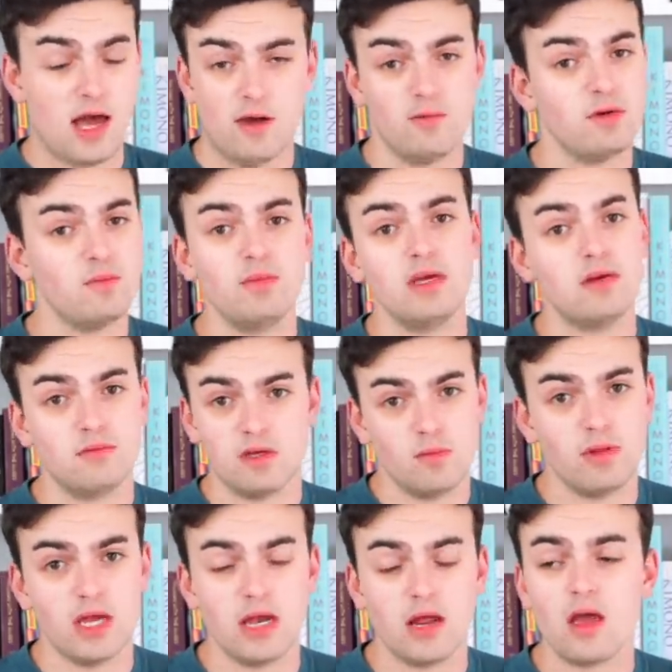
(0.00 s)
I wouldn't be
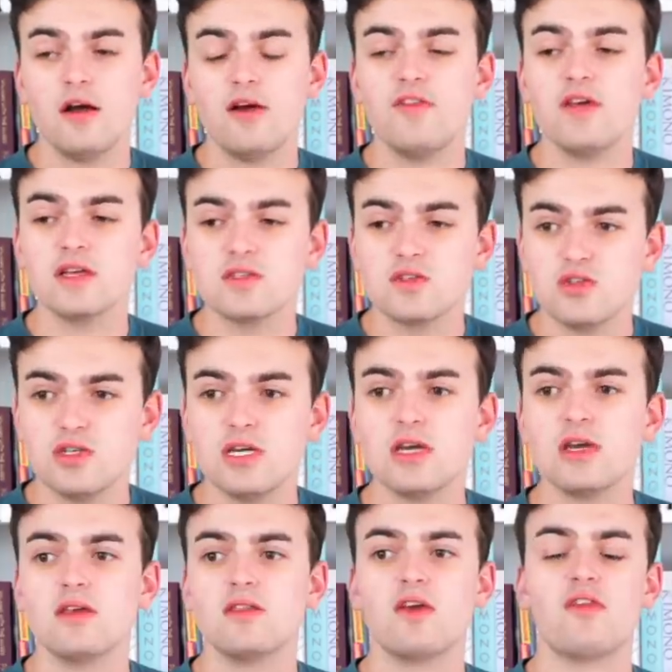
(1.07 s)
complaining. I think it's
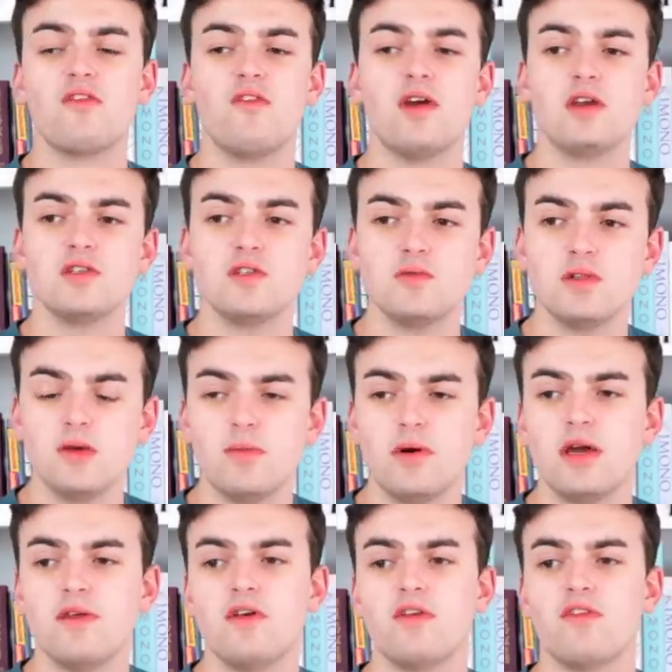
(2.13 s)
intriguing. I think it's very Dua Lipa.
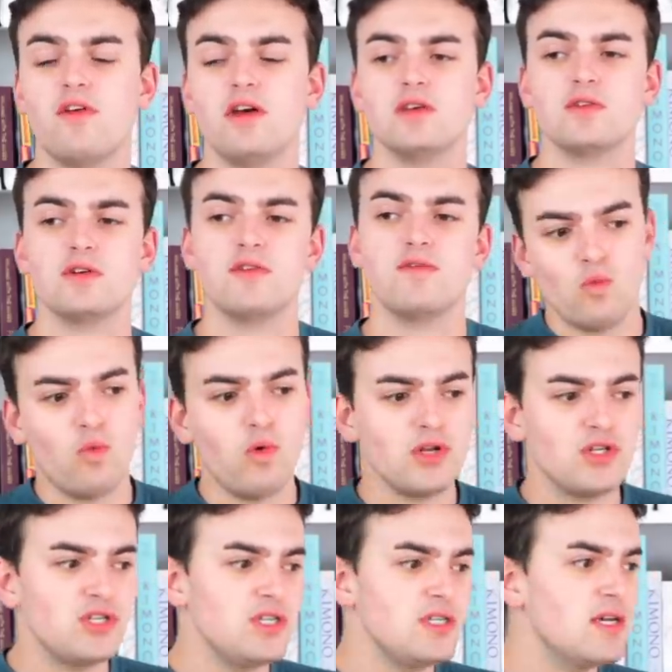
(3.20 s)
I think it's very sort of
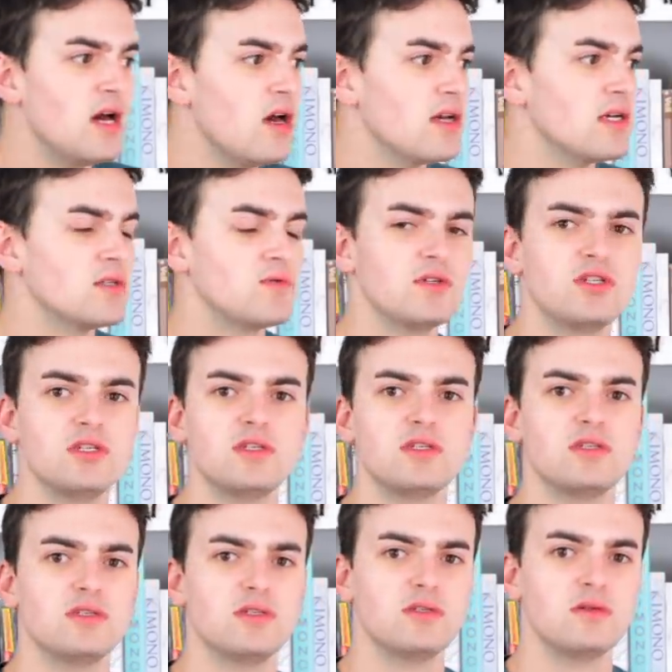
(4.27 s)
what she does, which
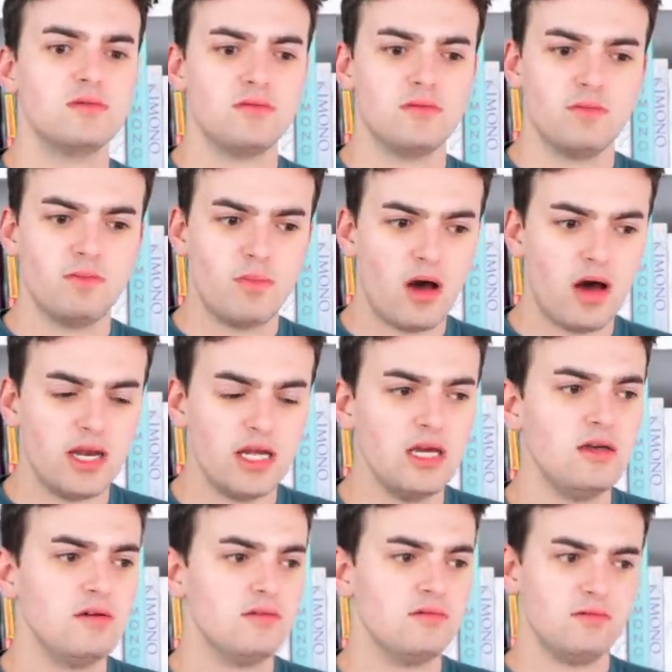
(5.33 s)
is
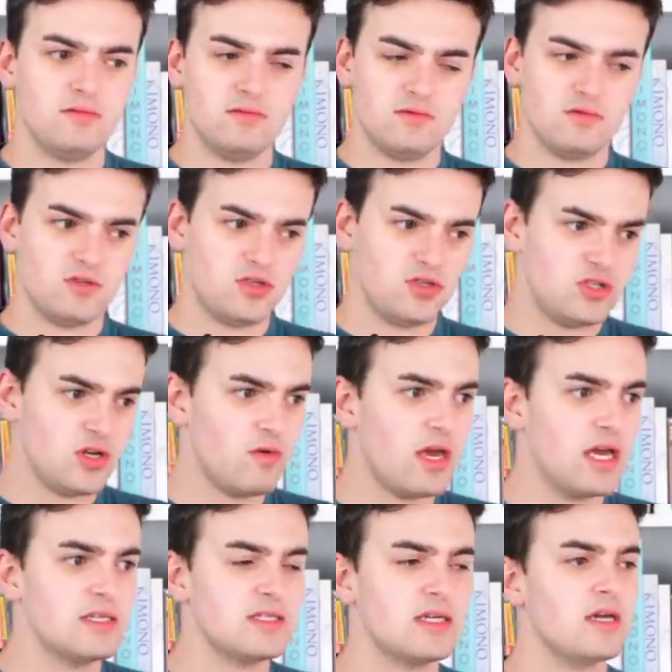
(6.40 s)
body
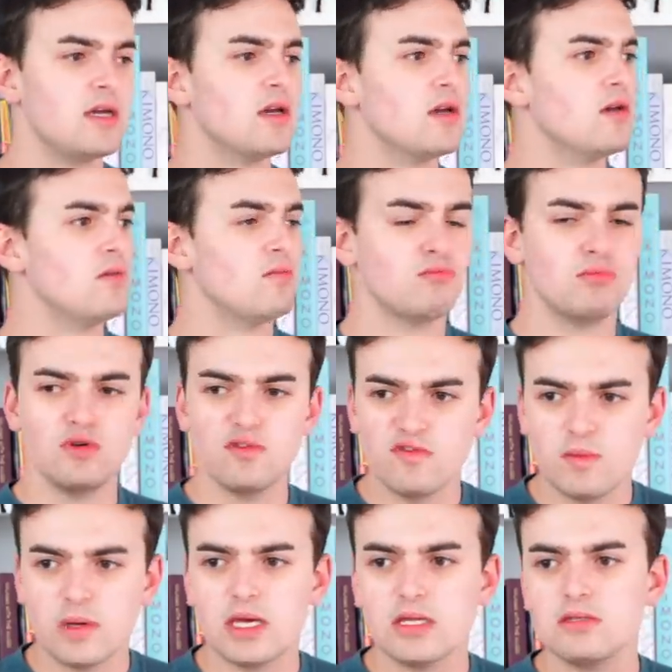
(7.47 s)
showcasing
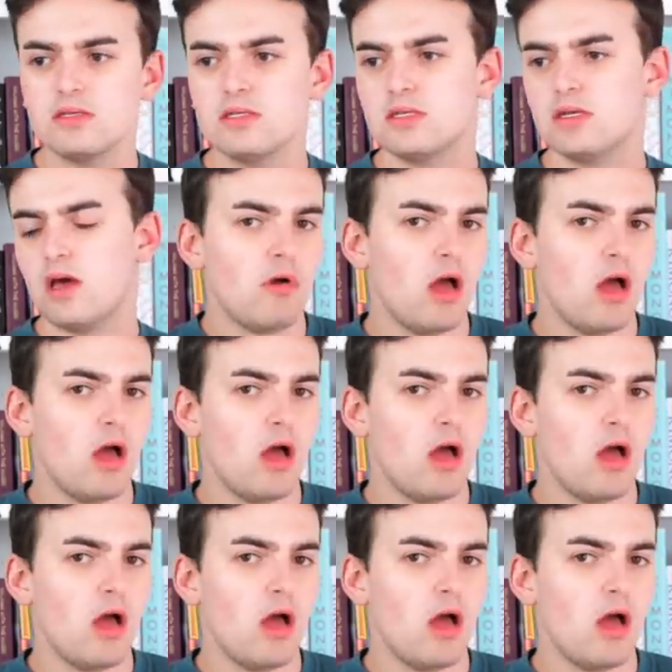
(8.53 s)
movement.